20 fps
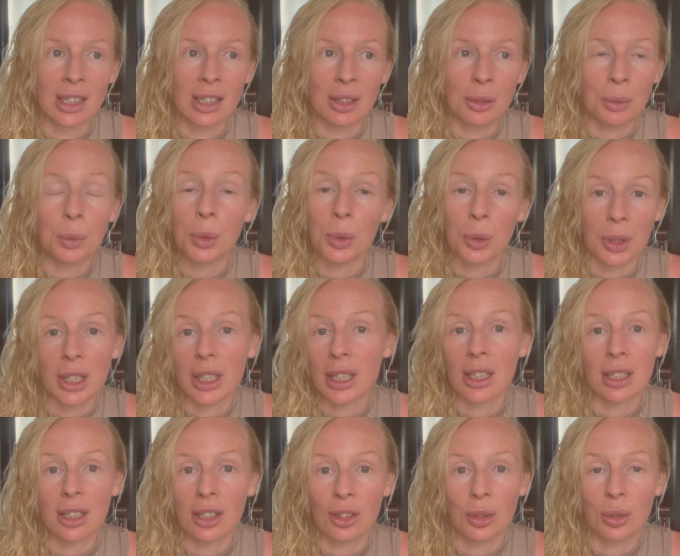walking,
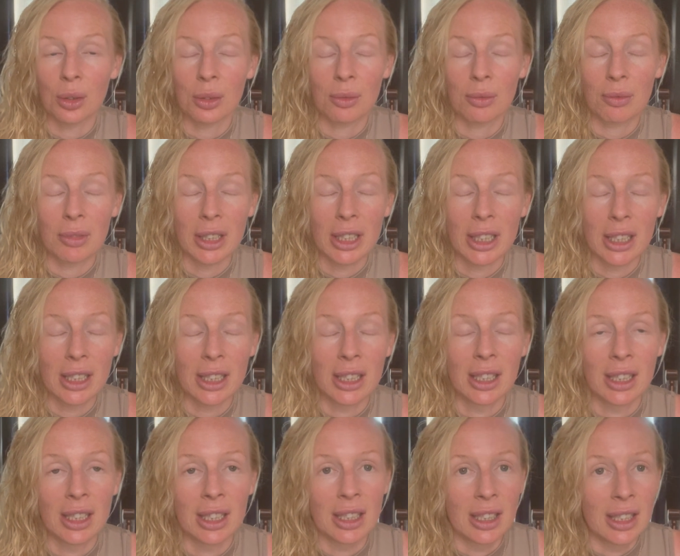not running,
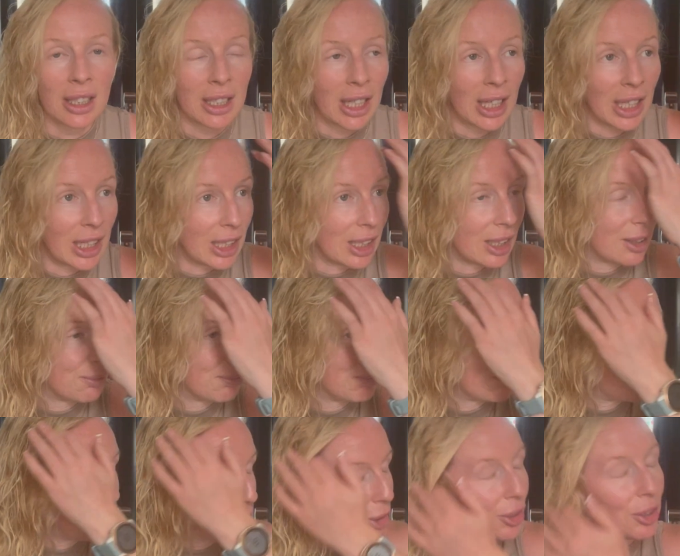
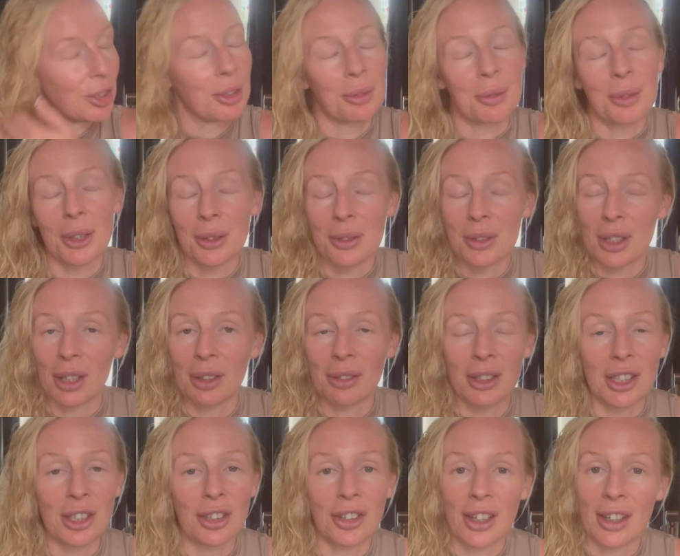not knowing where I was
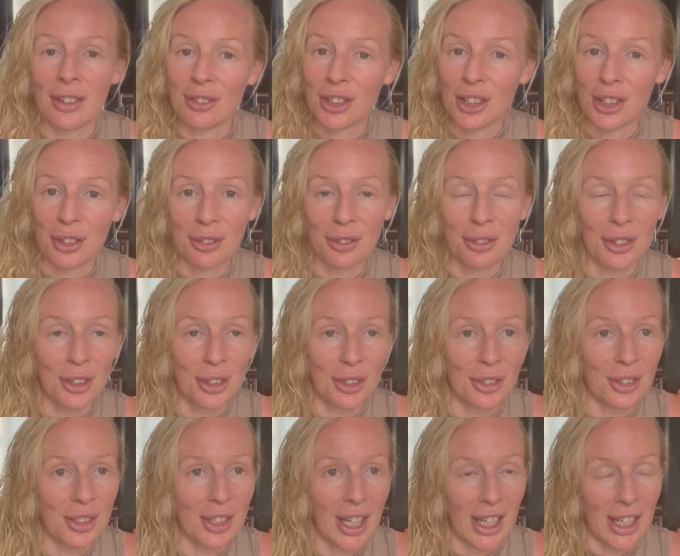going, not having enough
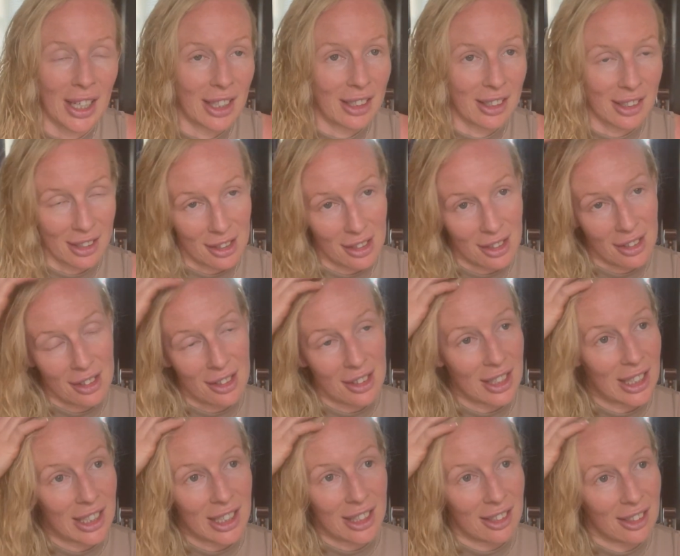food, and
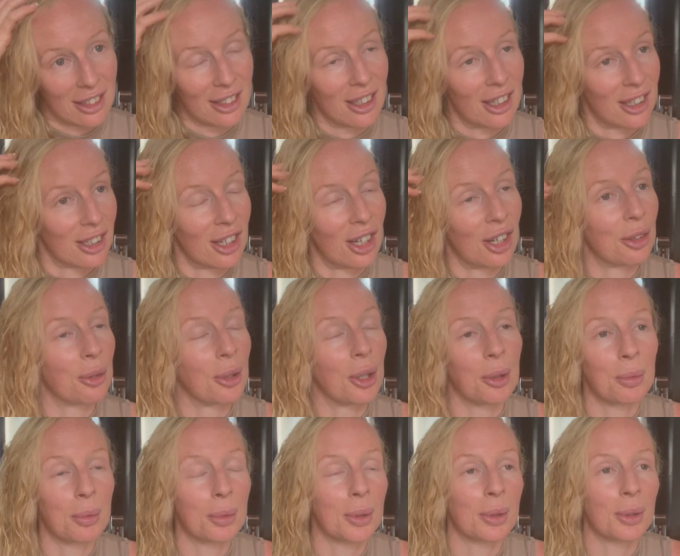seeing a
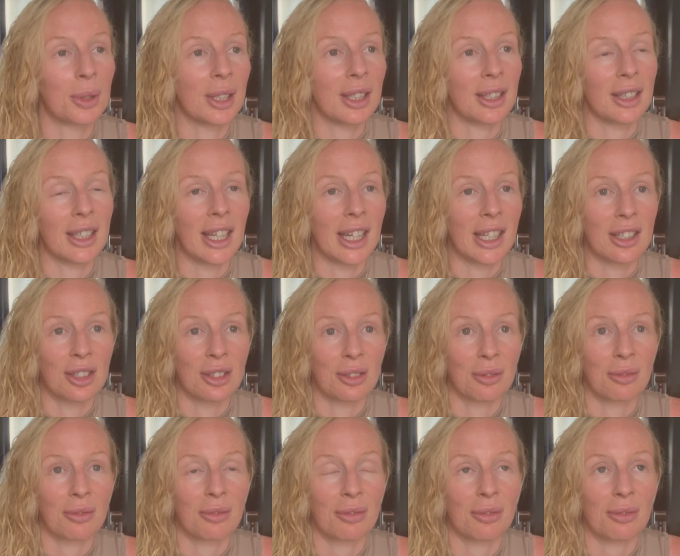co-op at the end
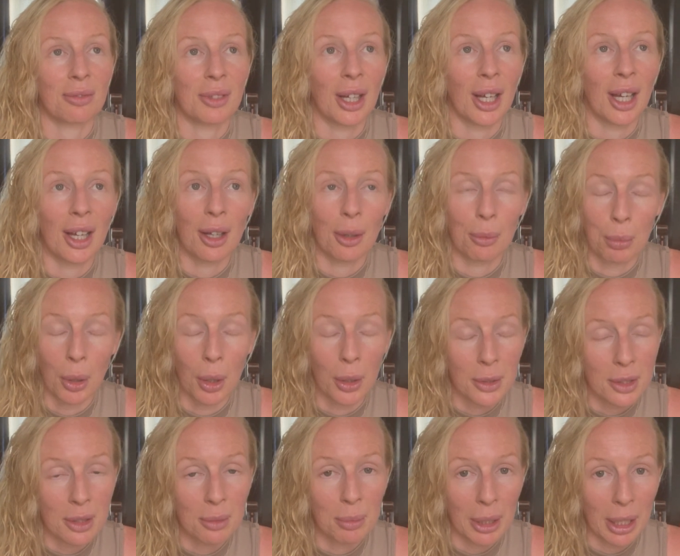of
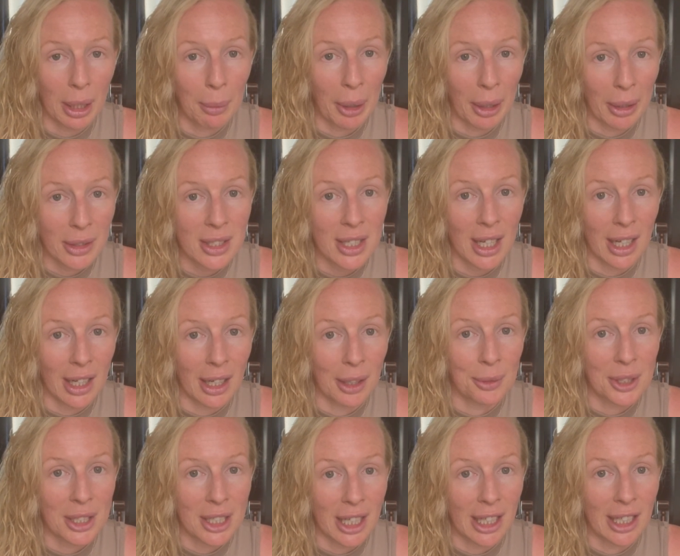possibly about a 10-hour
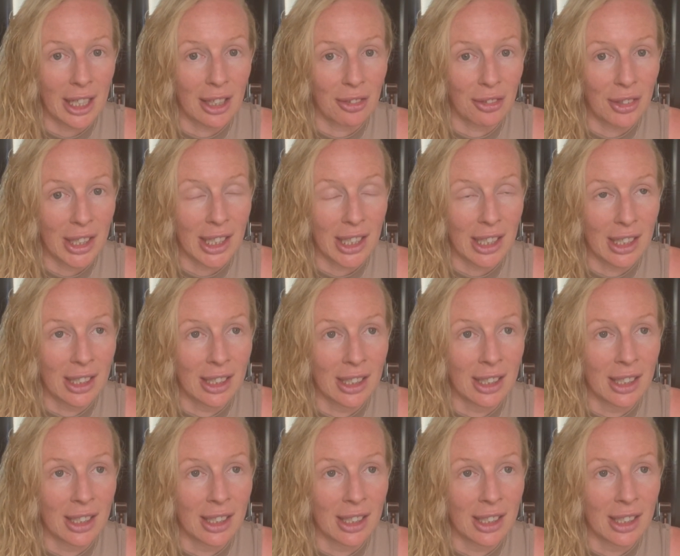day in the rain